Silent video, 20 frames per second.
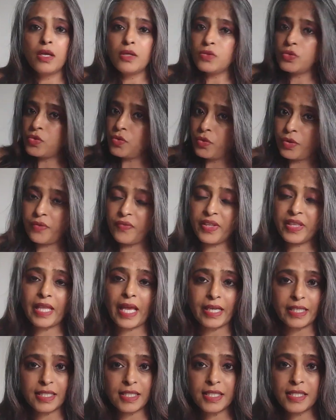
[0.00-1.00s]
So even
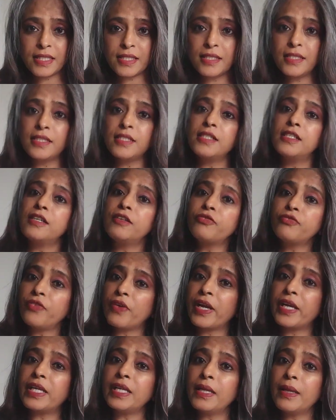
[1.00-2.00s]
that is
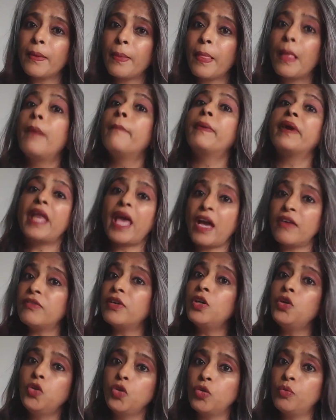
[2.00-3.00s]
fine, but have
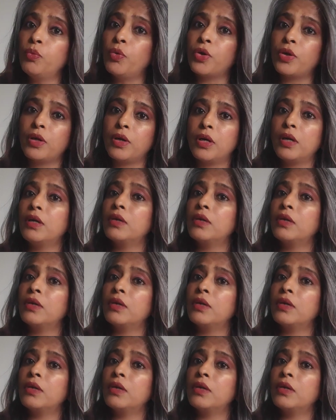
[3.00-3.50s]
a lookbook.